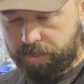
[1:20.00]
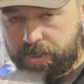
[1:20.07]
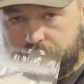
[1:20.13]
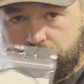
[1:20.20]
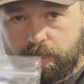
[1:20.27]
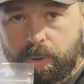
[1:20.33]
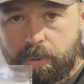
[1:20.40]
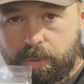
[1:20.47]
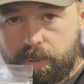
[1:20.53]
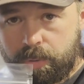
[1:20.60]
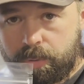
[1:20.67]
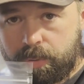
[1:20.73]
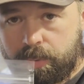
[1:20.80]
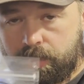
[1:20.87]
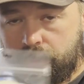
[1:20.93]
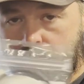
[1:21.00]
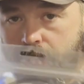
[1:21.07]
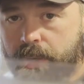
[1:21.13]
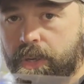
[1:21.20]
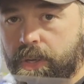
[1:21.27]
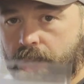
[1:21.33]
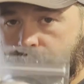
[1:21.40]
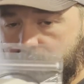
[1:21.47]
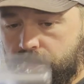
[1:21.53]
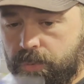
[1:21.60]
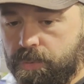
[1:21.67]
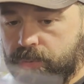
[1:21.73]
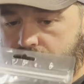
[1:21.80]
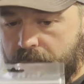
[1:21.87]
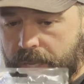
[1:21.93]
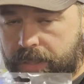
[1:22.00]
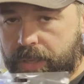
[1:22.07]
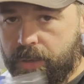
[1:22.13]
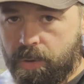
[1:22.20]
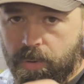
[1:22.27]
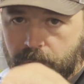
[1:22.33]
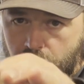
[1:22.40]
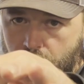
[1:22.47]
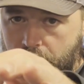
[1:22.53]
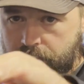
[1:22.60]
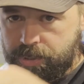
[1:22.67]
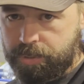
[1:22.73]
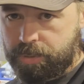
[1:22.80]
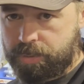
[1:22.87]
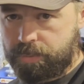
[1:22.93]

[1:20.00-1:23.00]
the QR code. If you scan that code, you're watching this